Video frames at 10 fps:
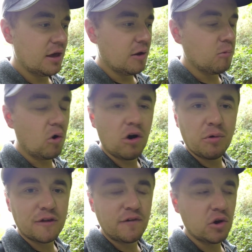Water
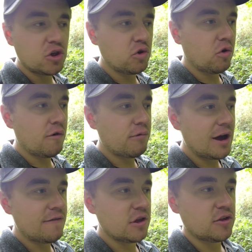was flushed all the way
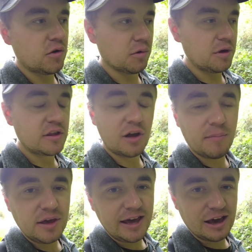through the tunnel with
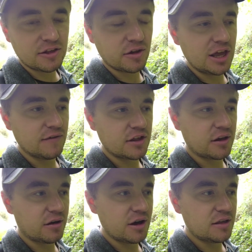stopping gates on either
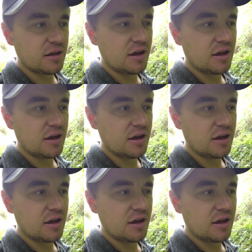side,